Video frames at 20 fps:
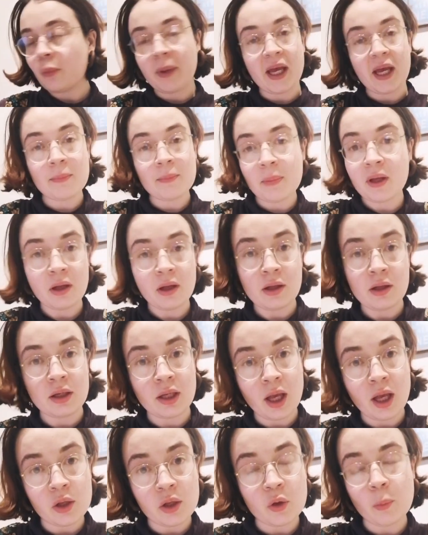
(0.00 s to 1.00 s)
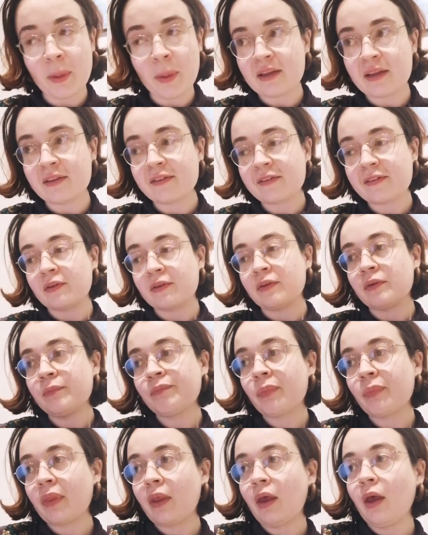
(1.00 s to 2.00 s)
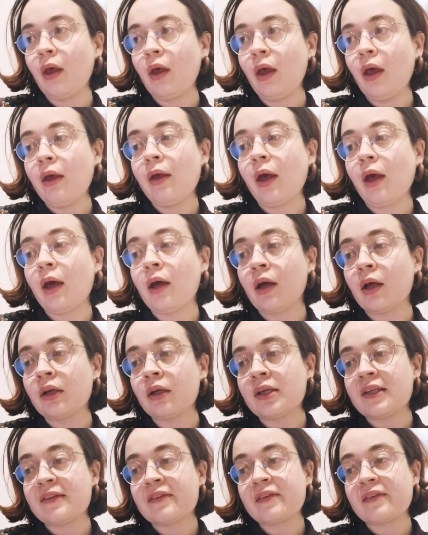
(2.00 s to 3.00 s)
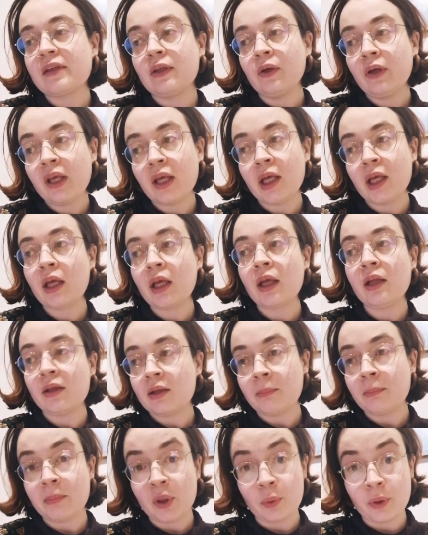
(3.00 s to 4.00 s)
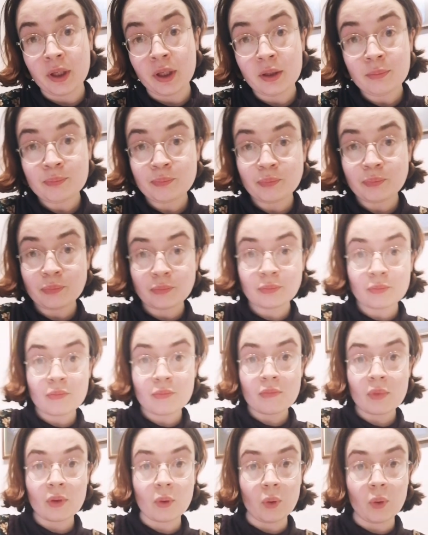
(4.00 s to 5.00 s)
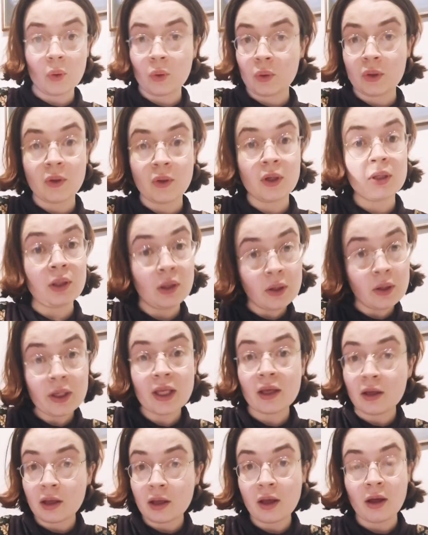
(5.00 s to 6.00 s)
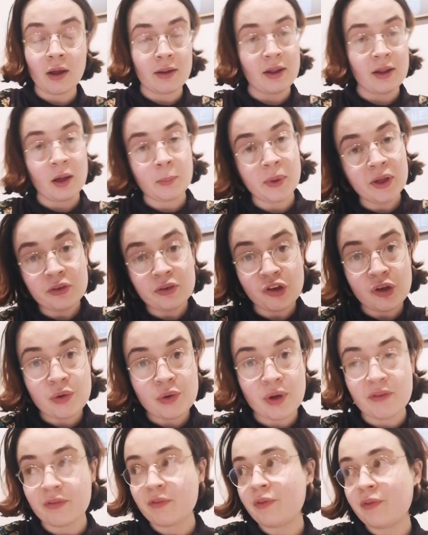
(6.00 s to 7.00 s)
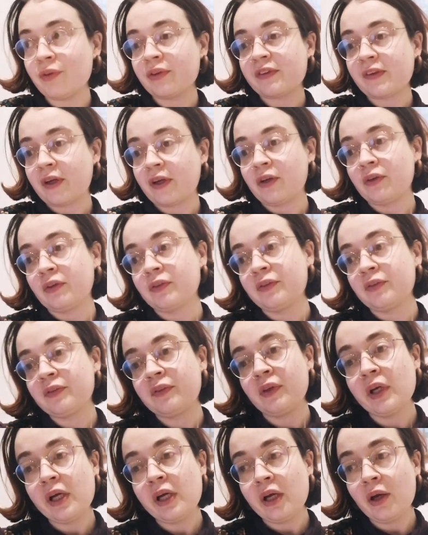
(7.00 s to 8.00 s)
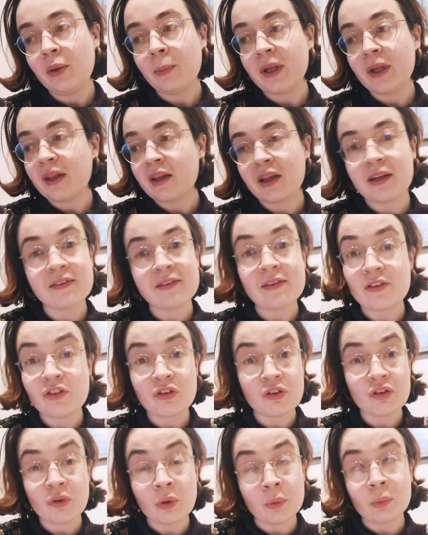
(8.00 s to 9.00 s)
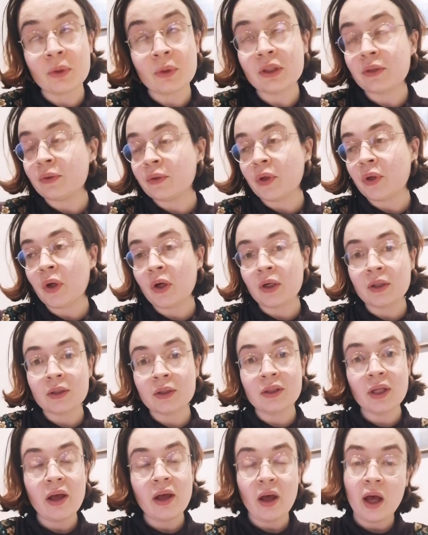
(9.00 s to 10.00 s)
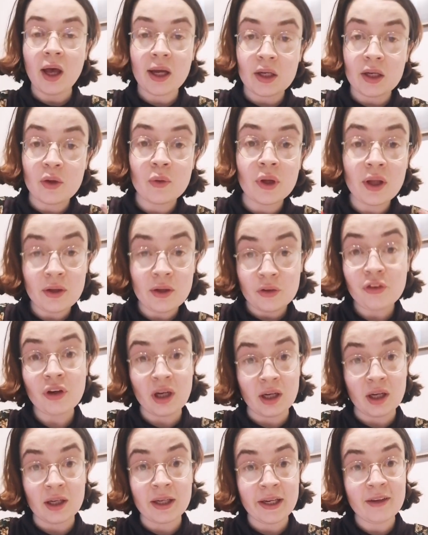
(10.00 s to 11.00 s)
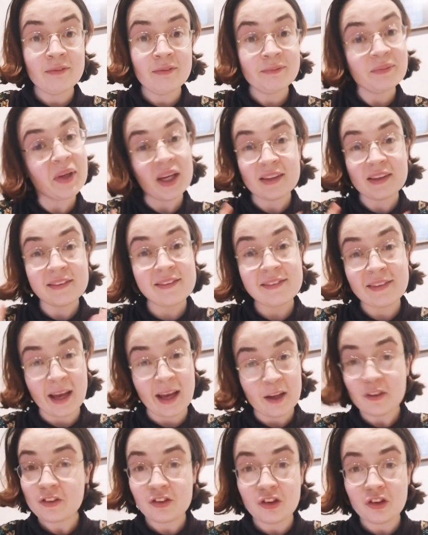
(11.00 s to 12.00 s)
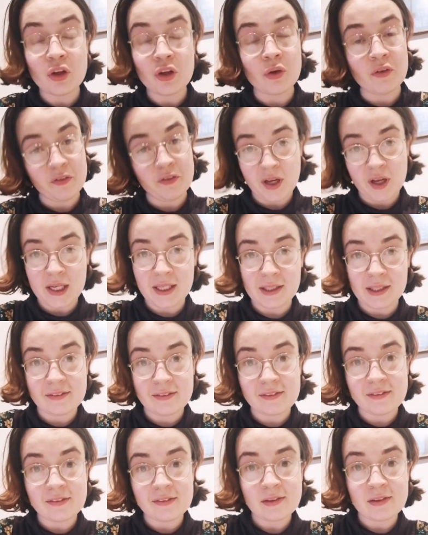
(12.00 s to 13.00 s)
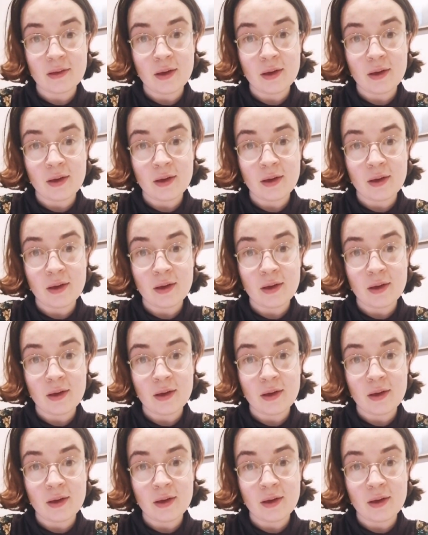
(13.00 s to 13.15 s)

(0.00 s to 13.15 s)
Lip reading: your paper and getting your pencil and looking in the mirror, or looking at that picture you have of yourself, whether that's a digital one or not, and you're going to try and sketch your face